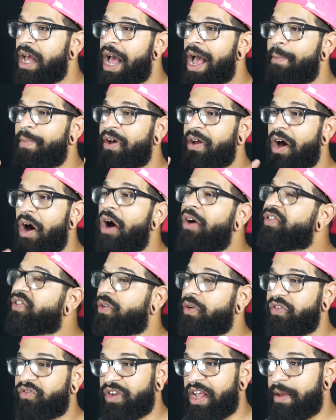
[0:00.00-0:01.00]
I'm an art
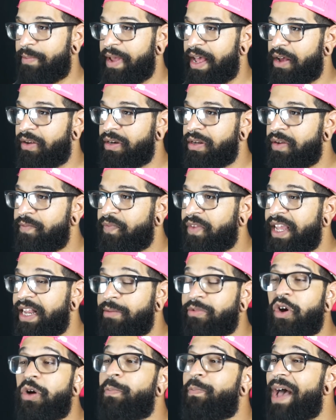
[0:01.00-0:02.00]
school dropout,
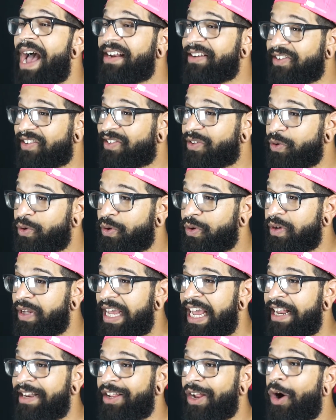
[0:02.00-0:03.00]
and I'm going back to
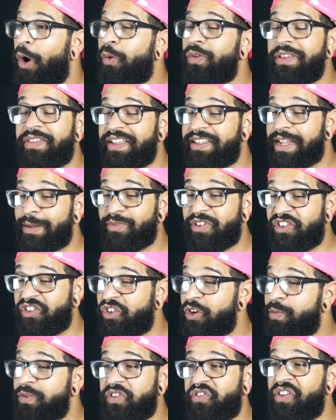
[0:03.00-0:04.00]
school, and the only thing I'm
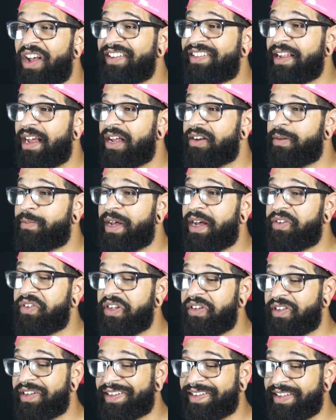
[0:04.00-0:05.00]
super stressed out about
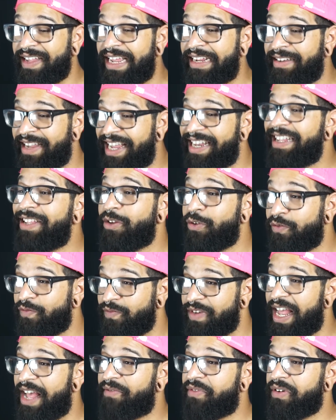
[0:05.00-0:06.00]
is just like, Danny, you've
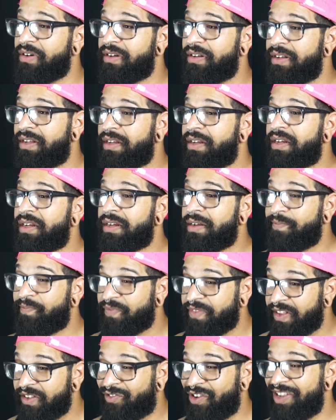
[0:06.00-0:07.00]
never,
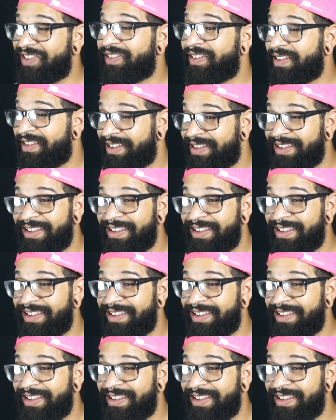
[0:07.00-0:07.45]
just,